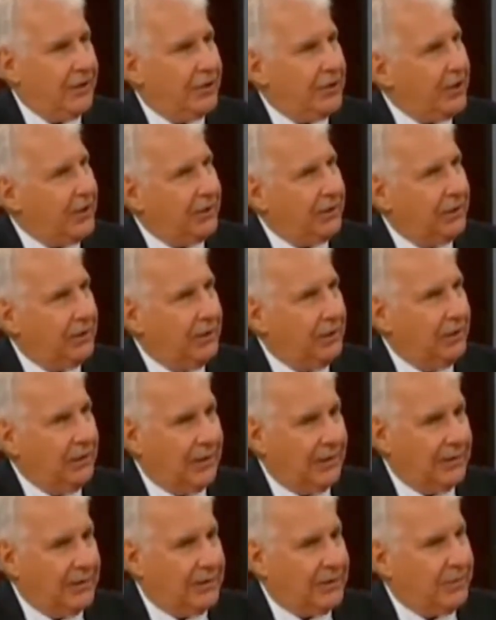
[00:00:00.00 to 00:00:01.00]
gentle,
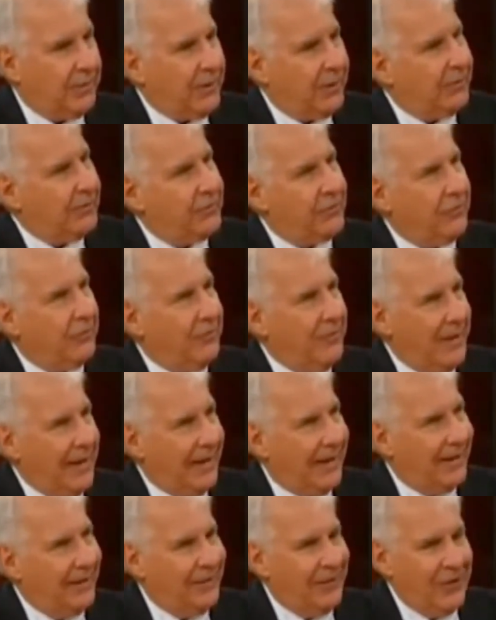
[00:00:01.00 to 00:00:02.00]
and spiritual
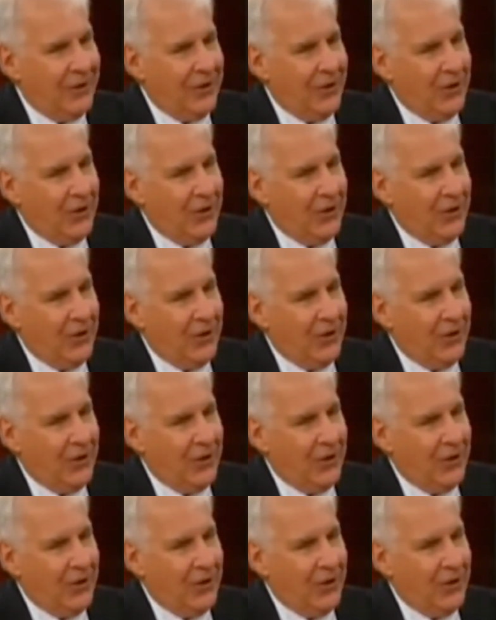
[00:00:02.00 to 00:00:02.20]
man